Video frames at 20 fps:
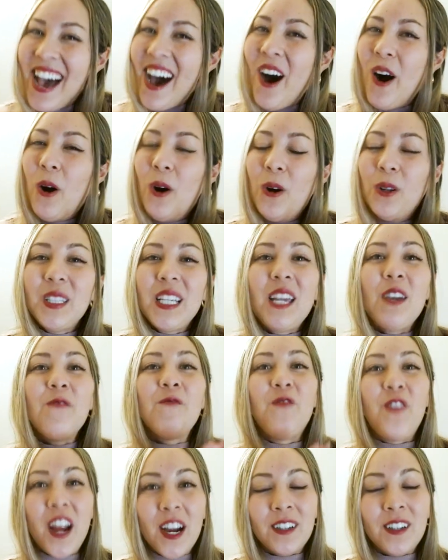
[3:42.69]
only
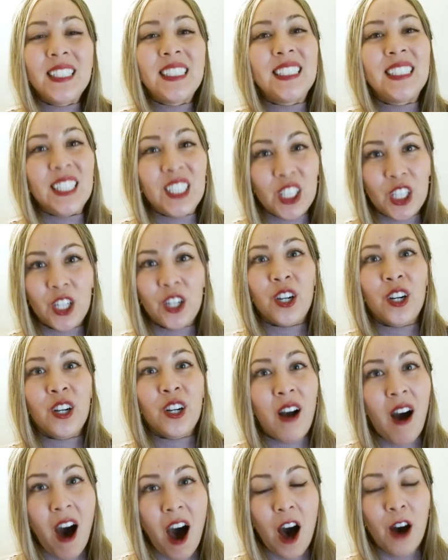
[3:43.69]
very secure,
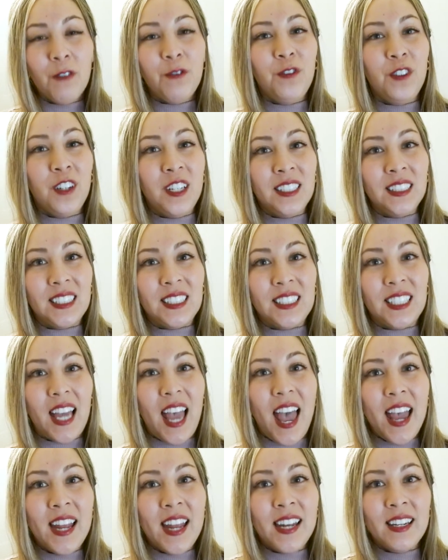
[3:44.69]
confident,
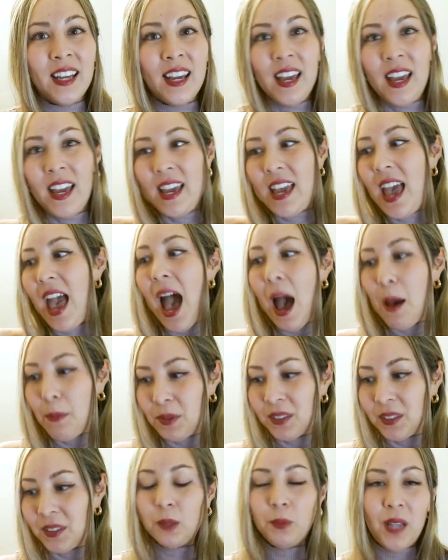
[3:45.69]
and it
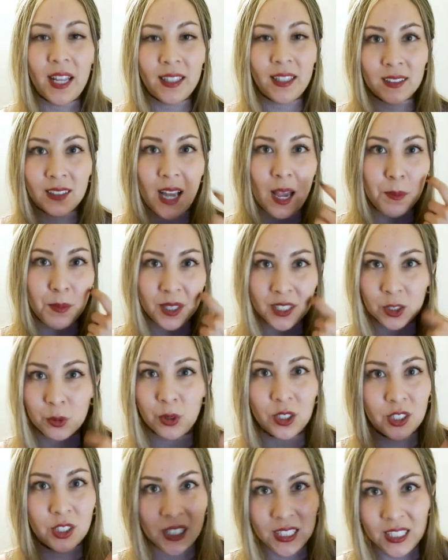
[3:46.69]
happens to be at the time because we
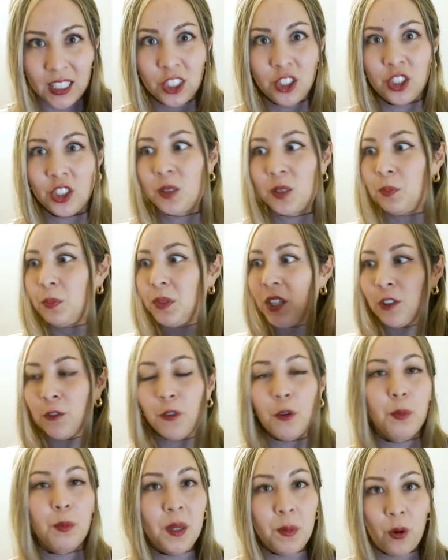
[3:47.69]
were teenagers,
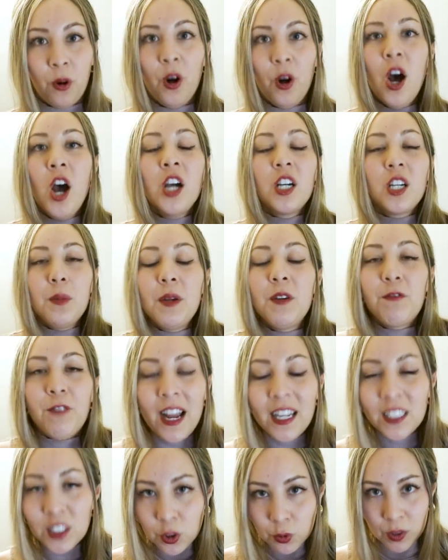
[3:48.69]
beautiful people could be
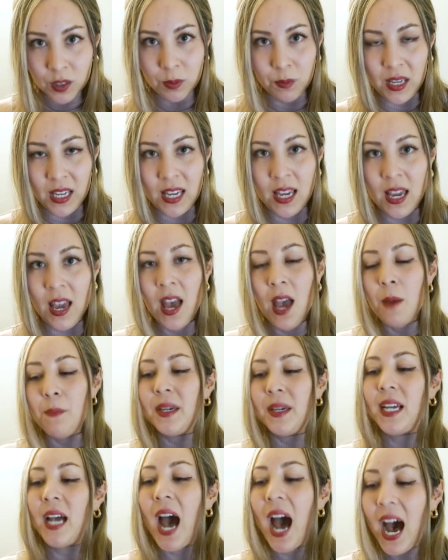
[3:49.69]
friends with me
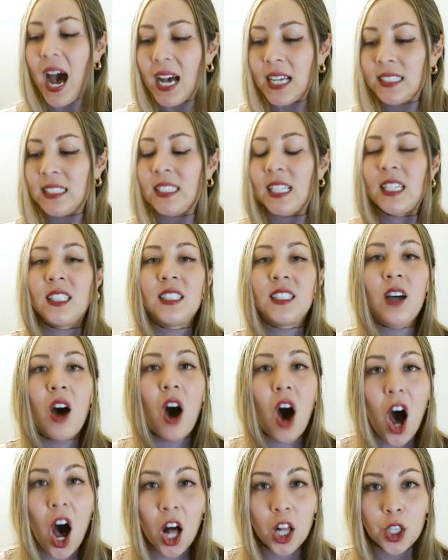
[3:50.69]
because they could
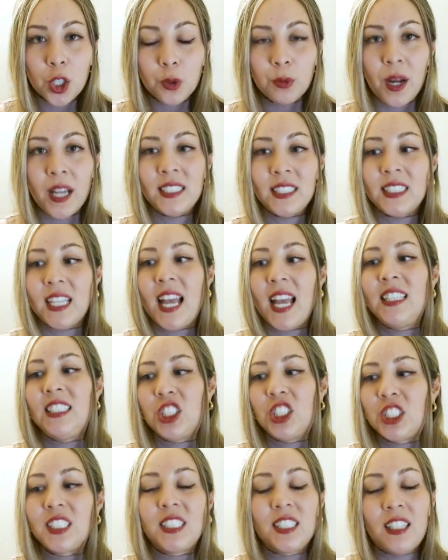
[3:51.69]
tolerate and
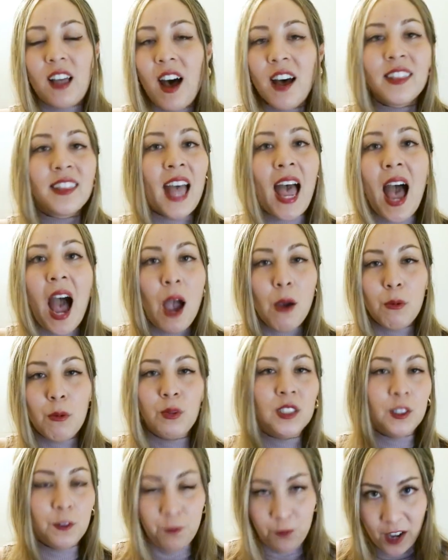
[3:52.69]
just thought that I
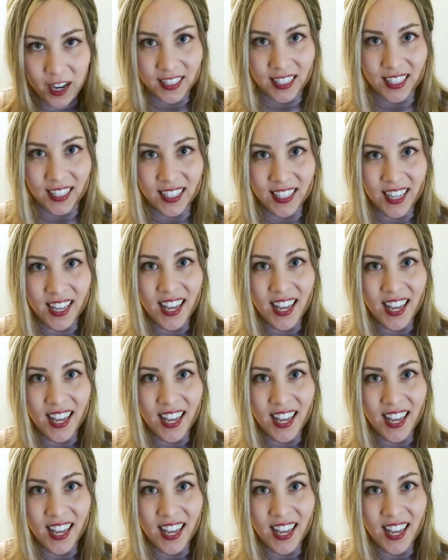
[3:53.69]
was funny,